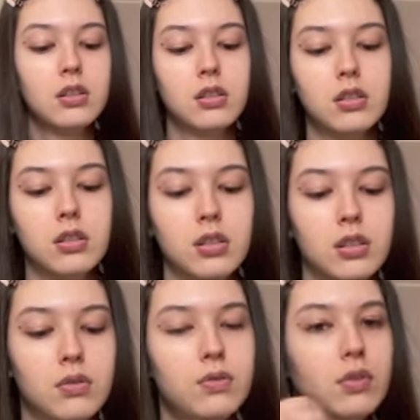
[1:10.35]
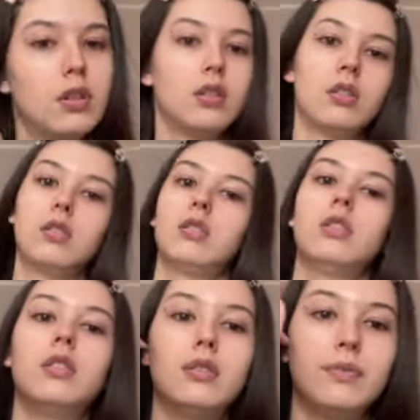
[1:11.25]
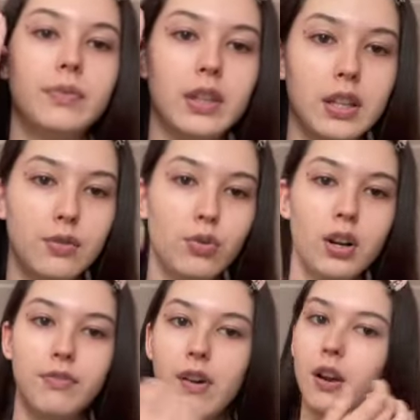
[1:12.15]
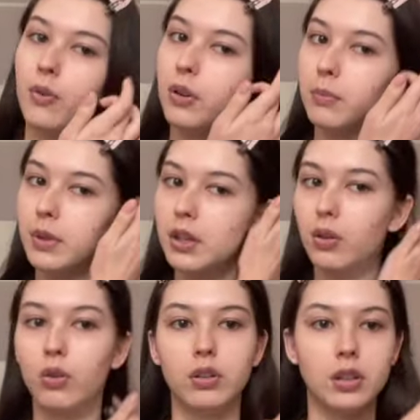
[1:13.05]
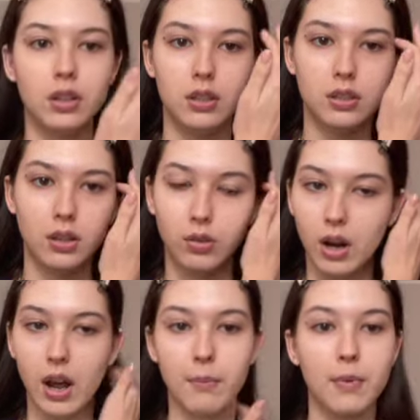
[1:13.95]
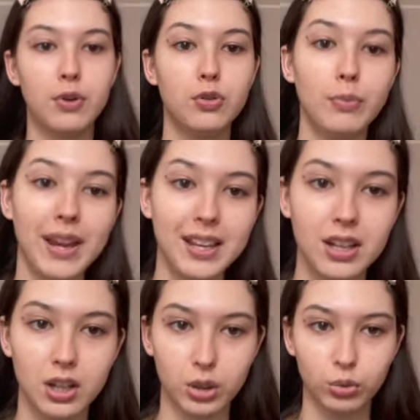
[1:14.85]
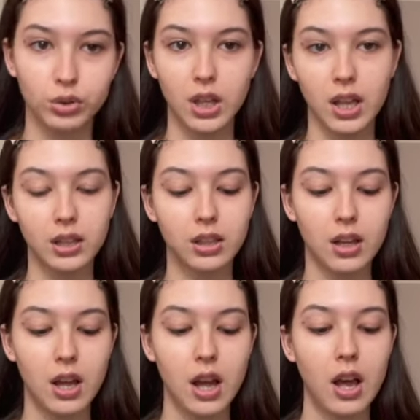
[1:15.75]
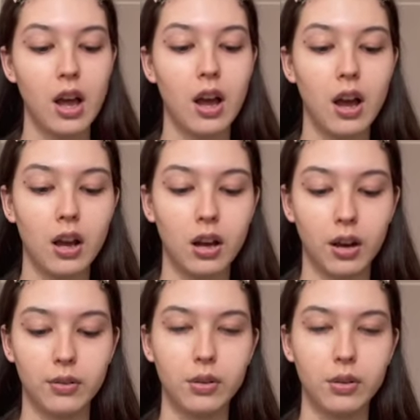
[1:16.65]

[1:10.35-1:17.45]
So if you are following me on Instagram, you may know that